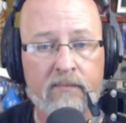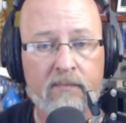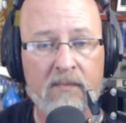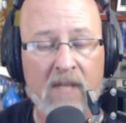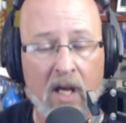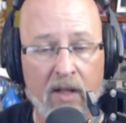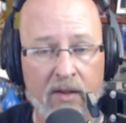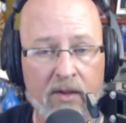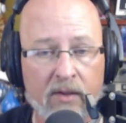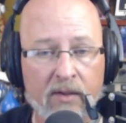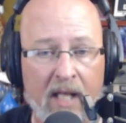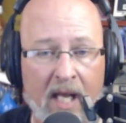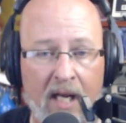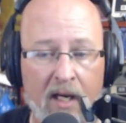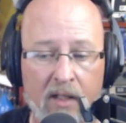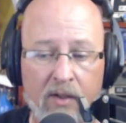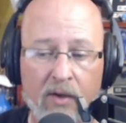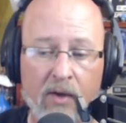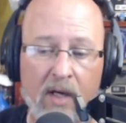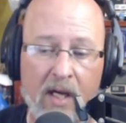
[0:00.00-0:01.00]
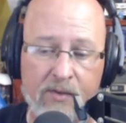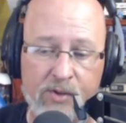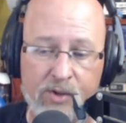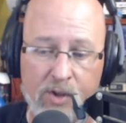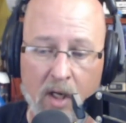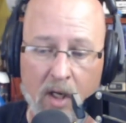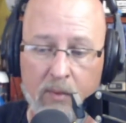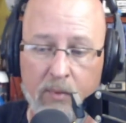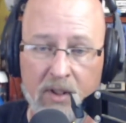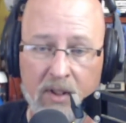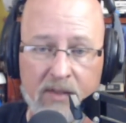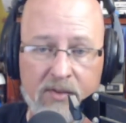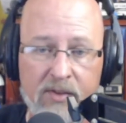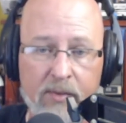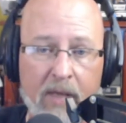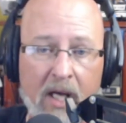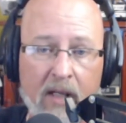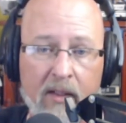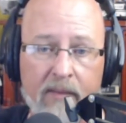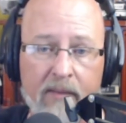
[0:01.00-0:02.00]
Other than that, I don't have strong beliefs
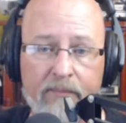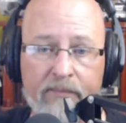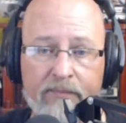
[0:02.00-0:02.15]
about it.